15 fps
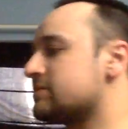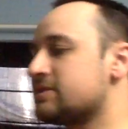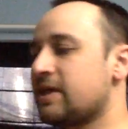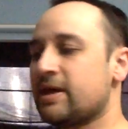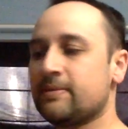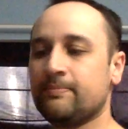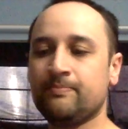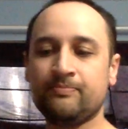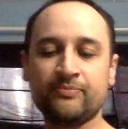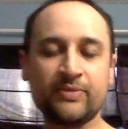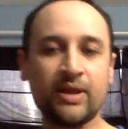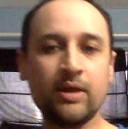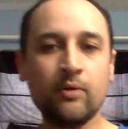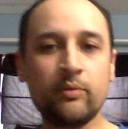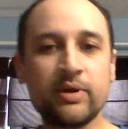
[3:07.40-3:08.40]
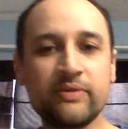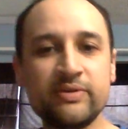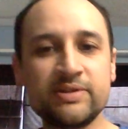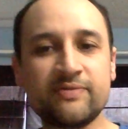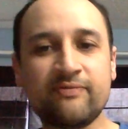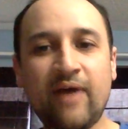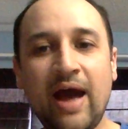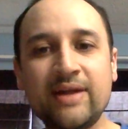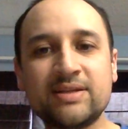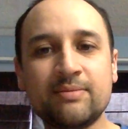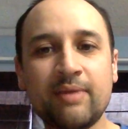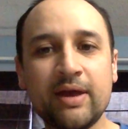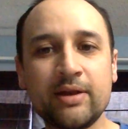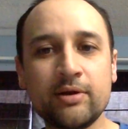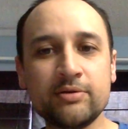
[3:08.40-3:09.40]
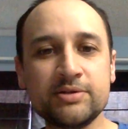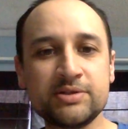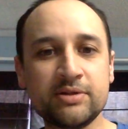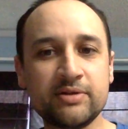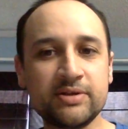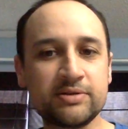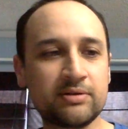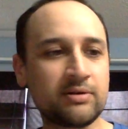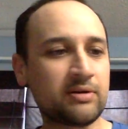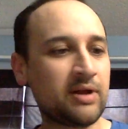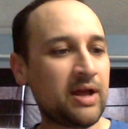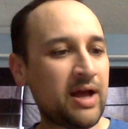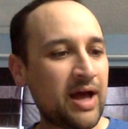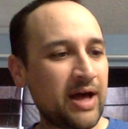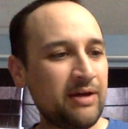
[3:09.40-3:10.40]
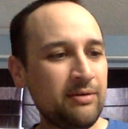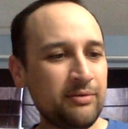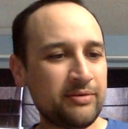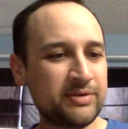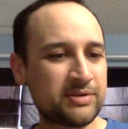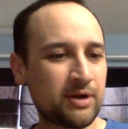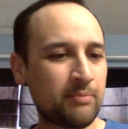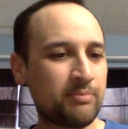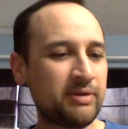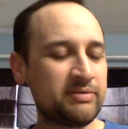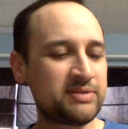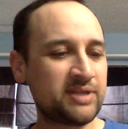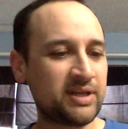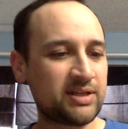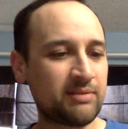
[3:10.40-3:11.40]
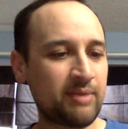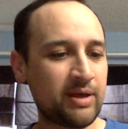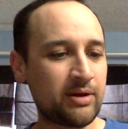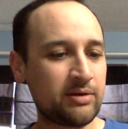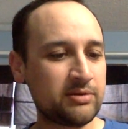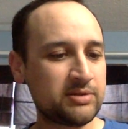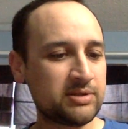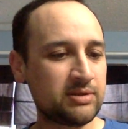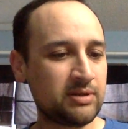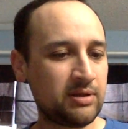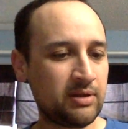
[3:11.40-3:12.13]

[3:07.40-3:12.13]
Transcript: is that we get these fat tomatoes. So these are, I don't know if these are beefsteak tomatoes,